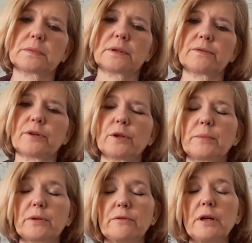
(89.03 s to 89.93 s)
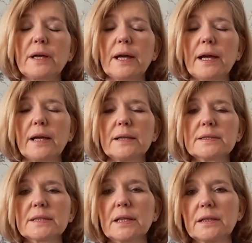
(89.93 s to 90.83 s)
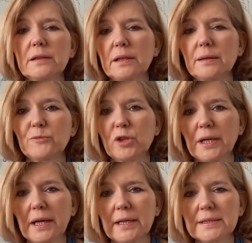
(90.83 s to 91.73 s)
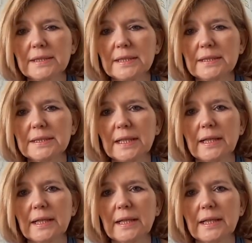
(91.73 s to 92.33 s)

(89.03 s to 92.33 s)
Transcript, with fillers: I've hurt my right hand and I am right handed.